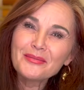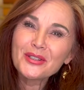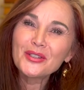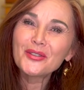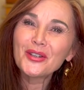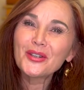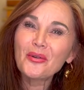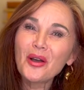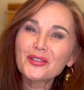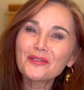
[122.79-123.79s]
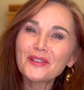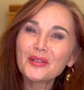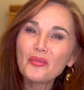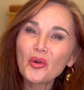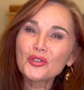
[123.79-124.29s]
to you that you ought to feel
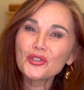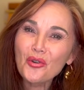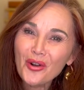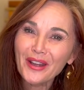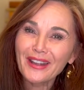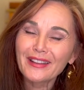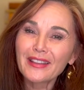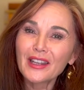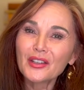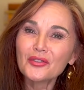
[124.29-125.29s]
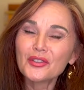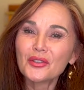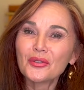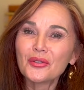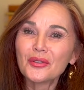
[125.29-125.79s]
more joy than you do
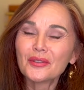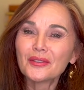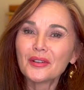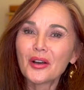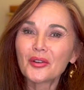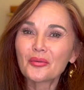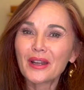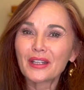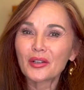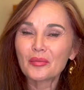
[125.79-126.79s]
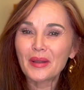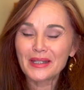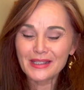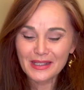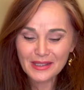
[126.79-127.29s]
on a regular
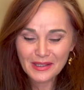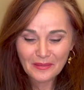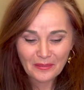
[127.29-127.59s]
basis?